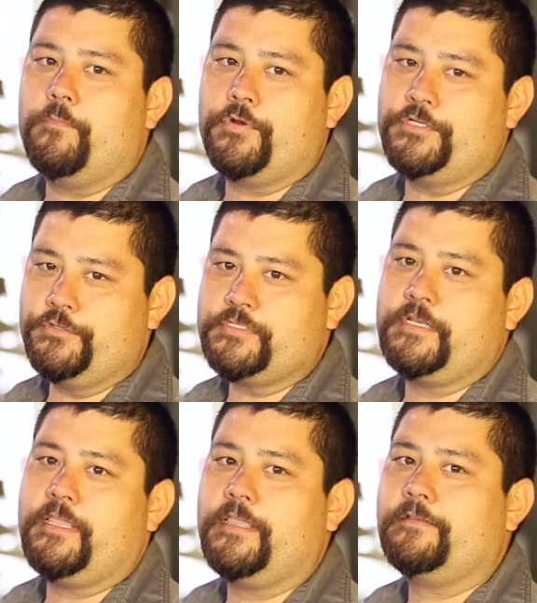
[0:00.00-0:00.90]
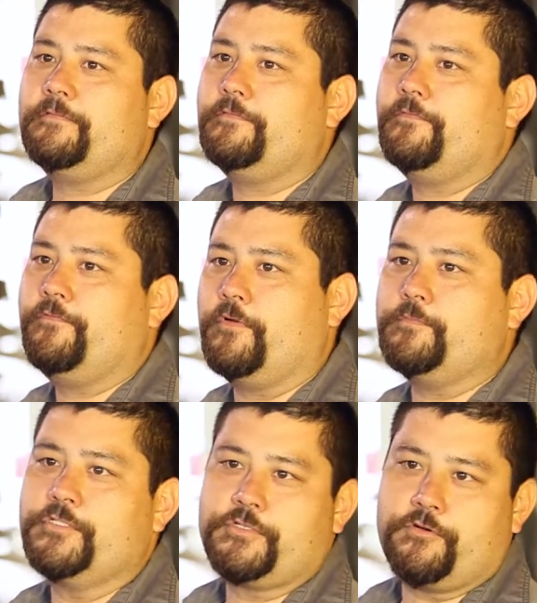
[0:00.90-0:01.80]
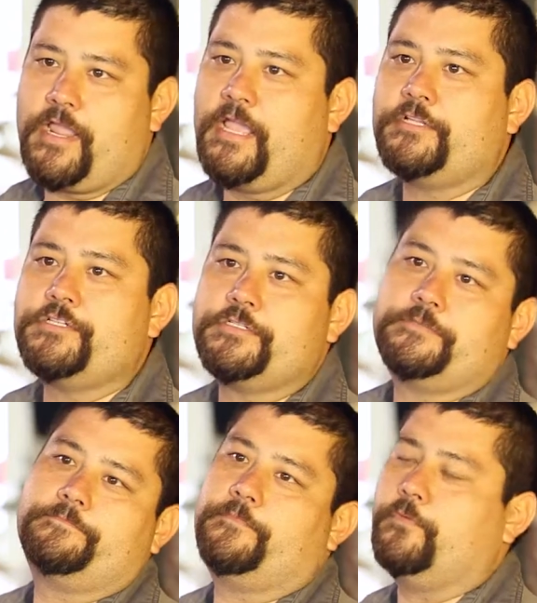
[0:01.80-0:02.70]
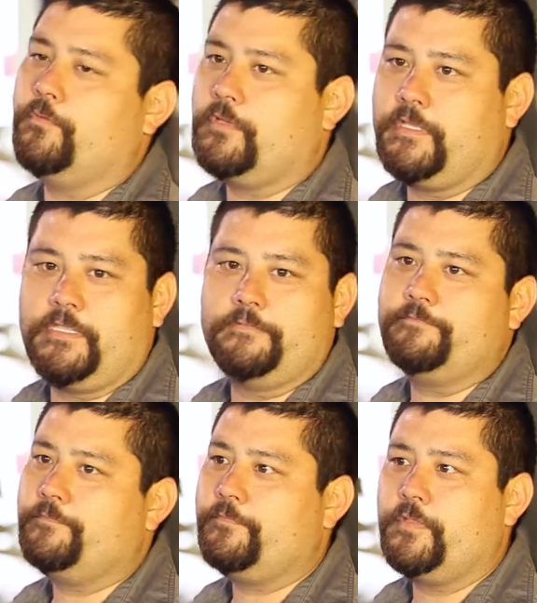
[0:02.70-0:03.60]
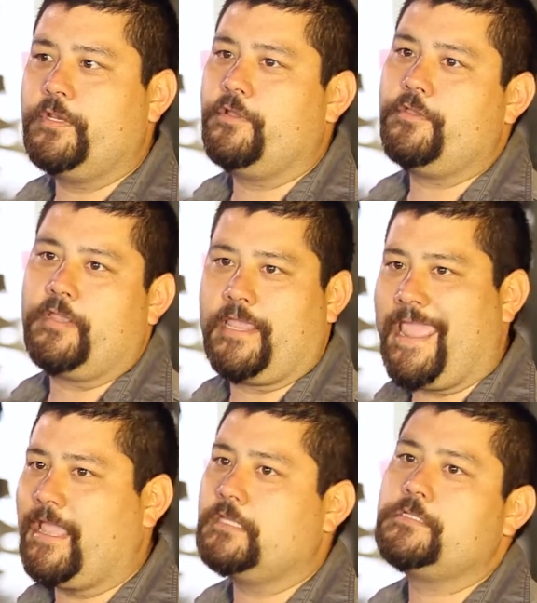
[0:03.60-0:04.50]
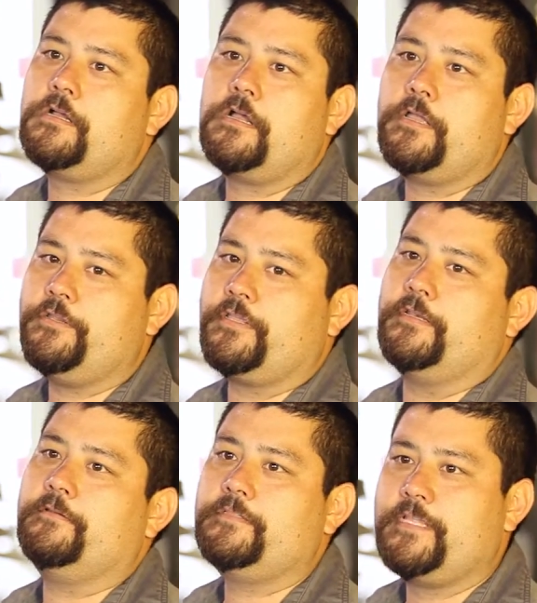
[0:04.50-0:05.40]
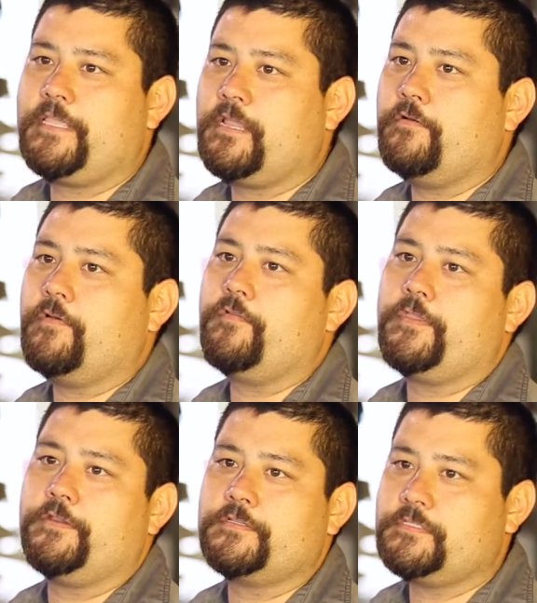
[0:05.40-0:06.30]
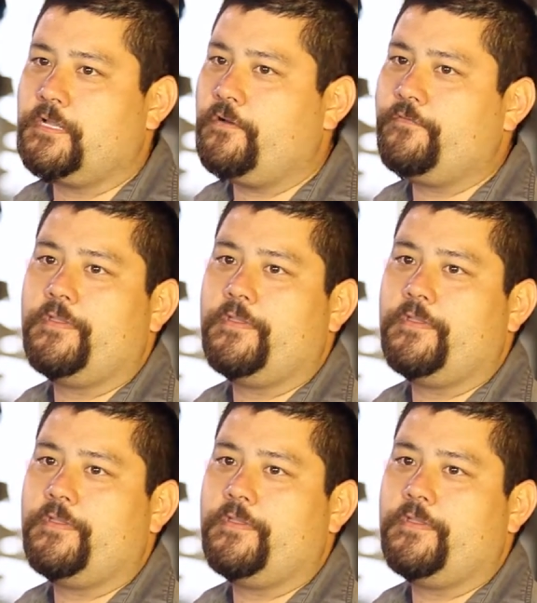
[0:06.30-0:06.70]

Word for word: producing it from scratch, really you know, you get your hands on, you can take care of everything yourself,